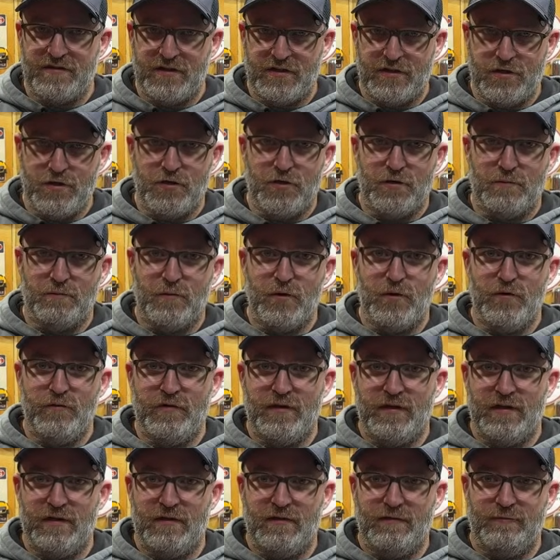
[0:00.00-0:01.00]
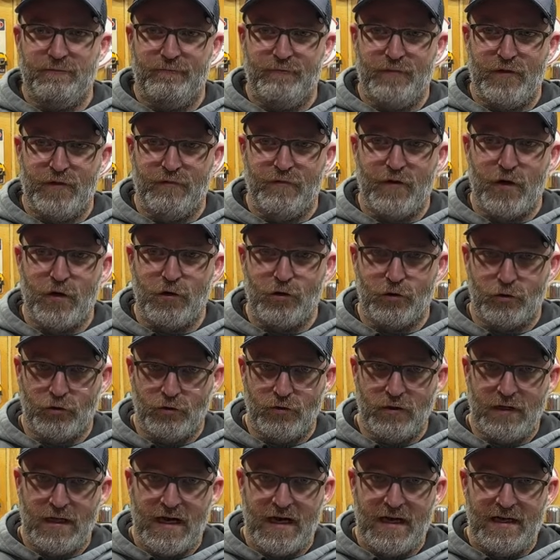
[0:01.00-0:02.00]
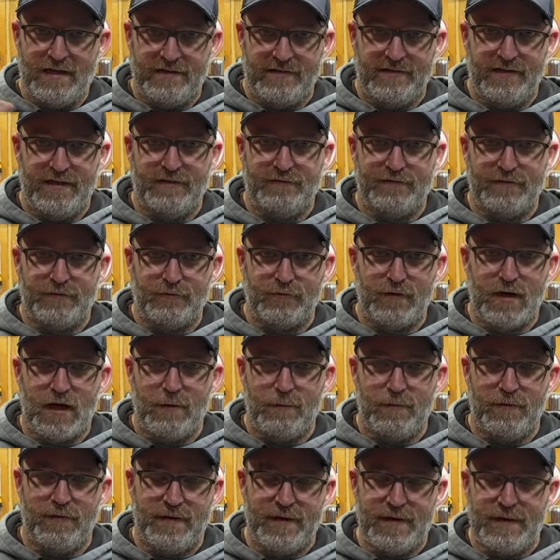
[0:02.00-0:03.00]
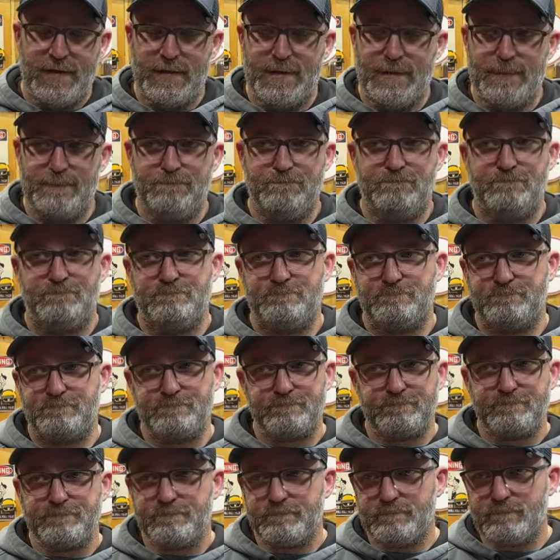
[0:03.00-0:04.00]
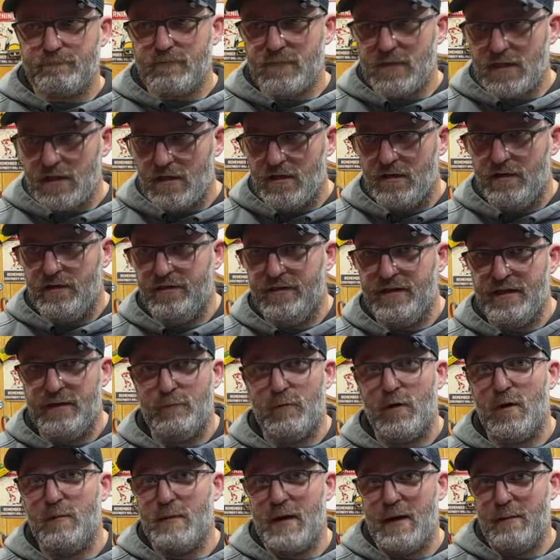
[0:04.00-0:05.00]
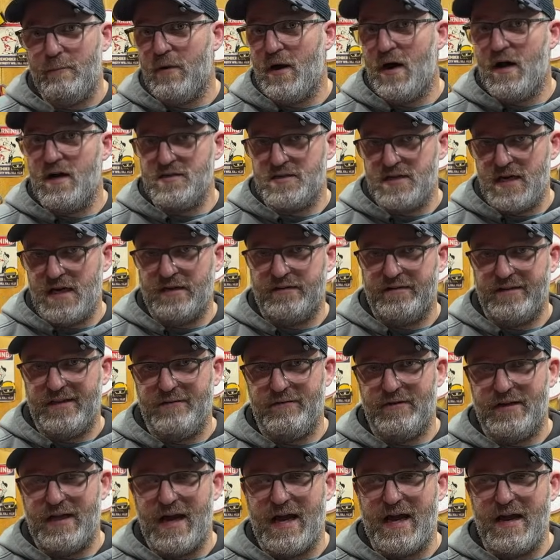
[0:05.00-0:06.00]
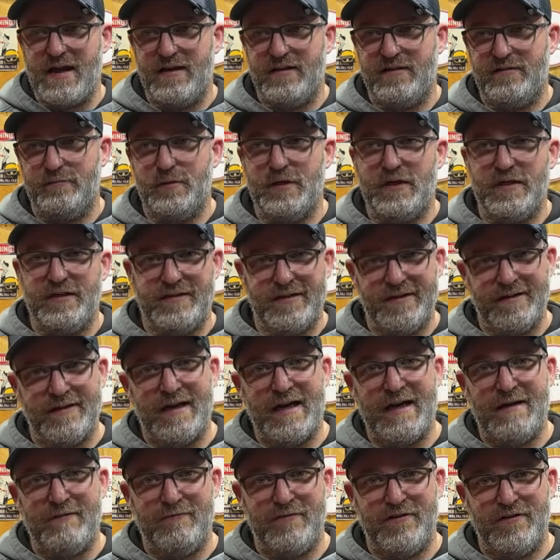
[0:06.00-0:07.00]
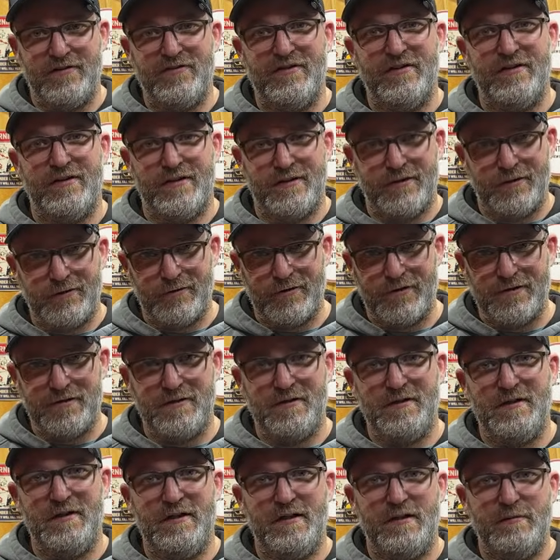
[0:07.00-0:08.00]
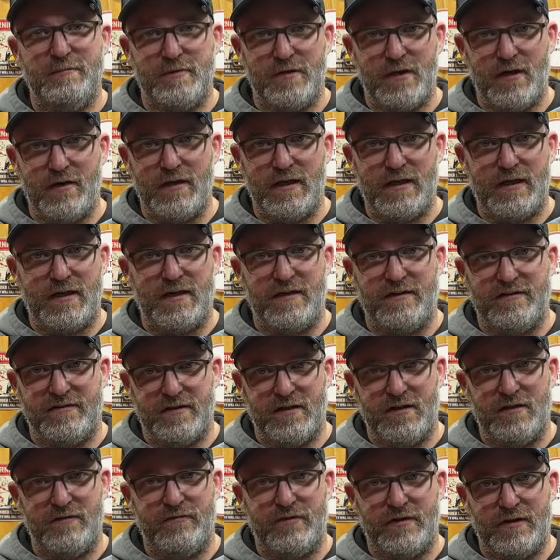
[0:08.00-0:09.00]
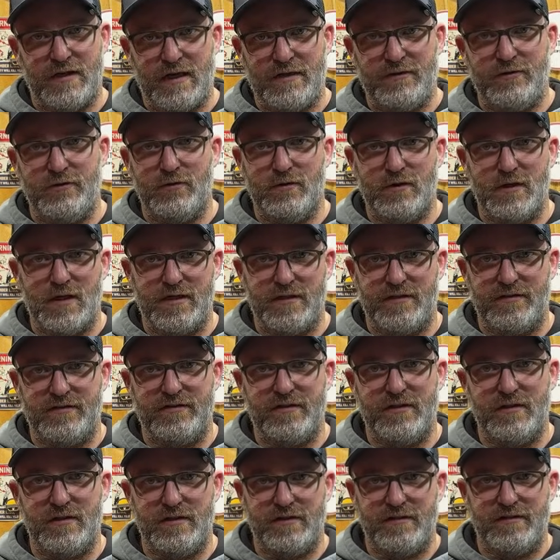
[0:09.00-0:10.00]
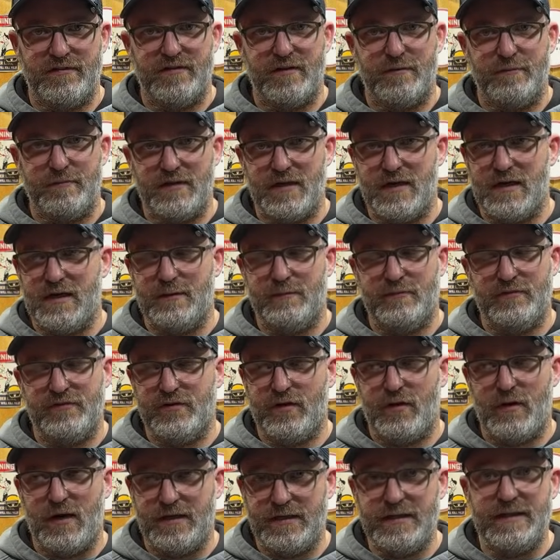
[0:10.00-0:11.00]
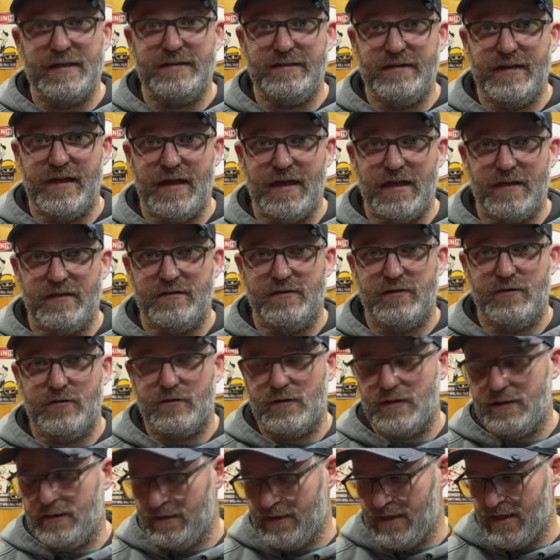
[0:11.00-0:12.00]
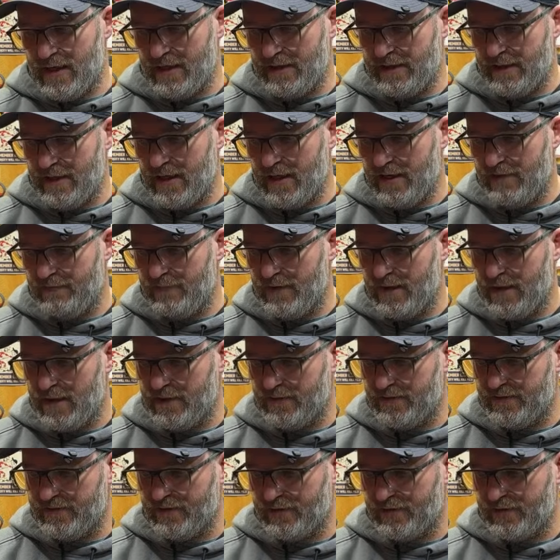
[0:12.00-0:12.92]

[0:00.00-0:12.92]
Like you could move it, the vertical lines left and right with it than what my Bosch actually even has, but it didn't have the ceiling grid clip and all that kind of stuff. And I do a lot of ceilings sometimes, so I need that. I had to have that.